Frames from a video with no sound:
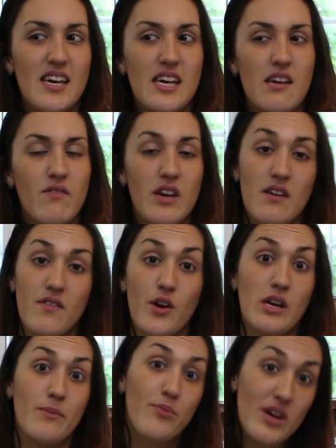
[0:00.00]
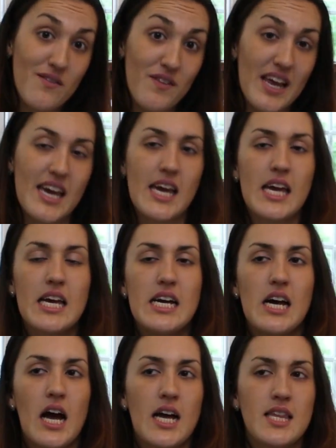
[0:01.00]
Even if only briefly,
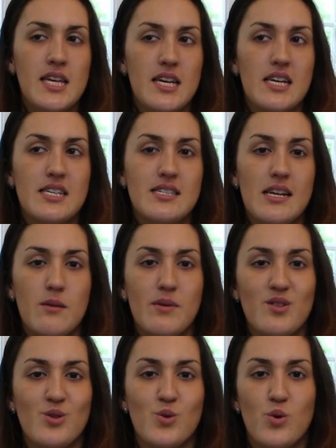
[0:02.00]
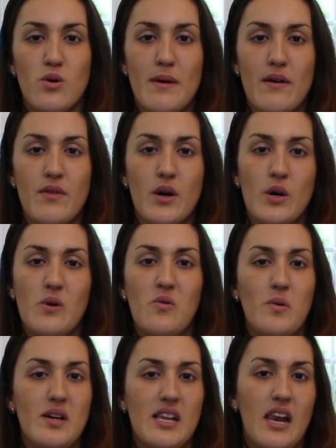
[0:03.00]
I think he's still a bit sore about the
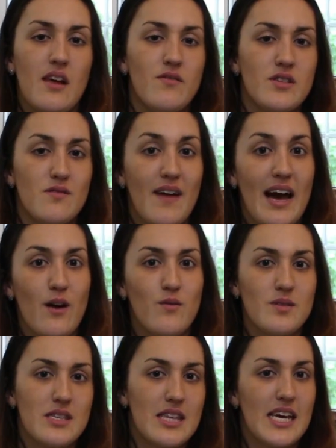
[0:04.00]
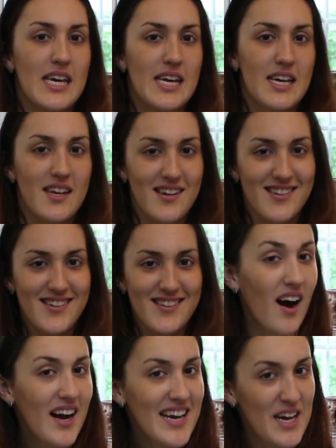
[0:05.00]
whole lover's vows thing.
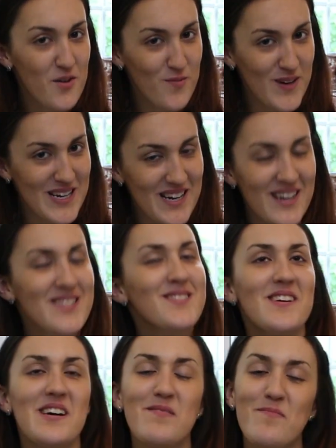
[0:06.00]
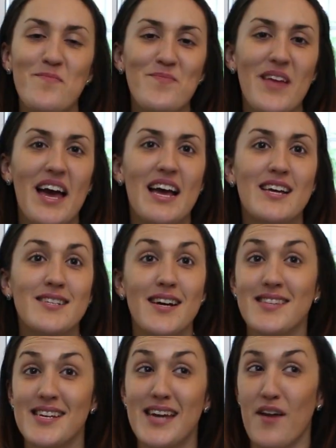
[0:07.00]
I had a really nice time, and I
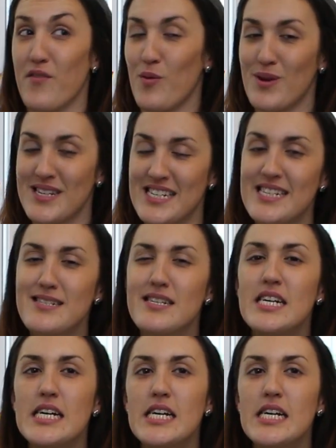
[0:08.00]
think everyone did,